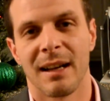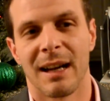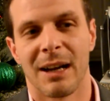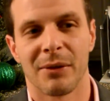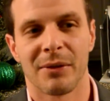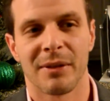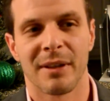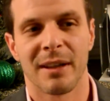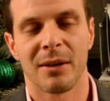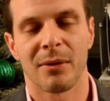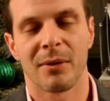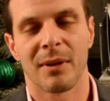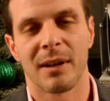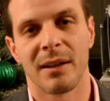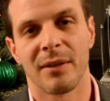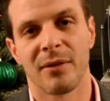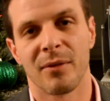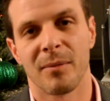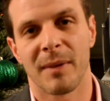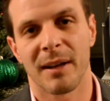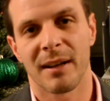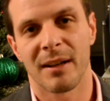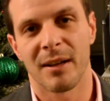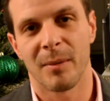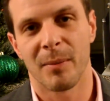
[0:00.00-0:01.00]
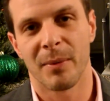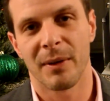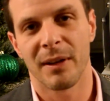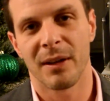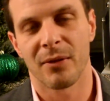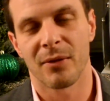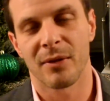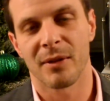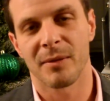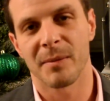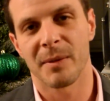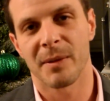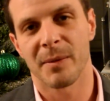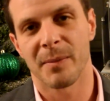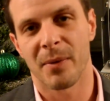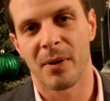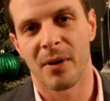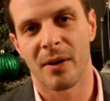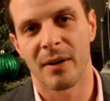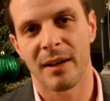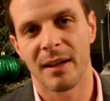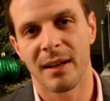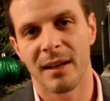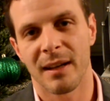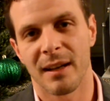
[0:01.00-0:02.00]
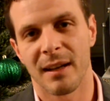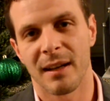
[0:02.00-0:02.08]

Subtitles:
I was getting ready for my company Christmas party,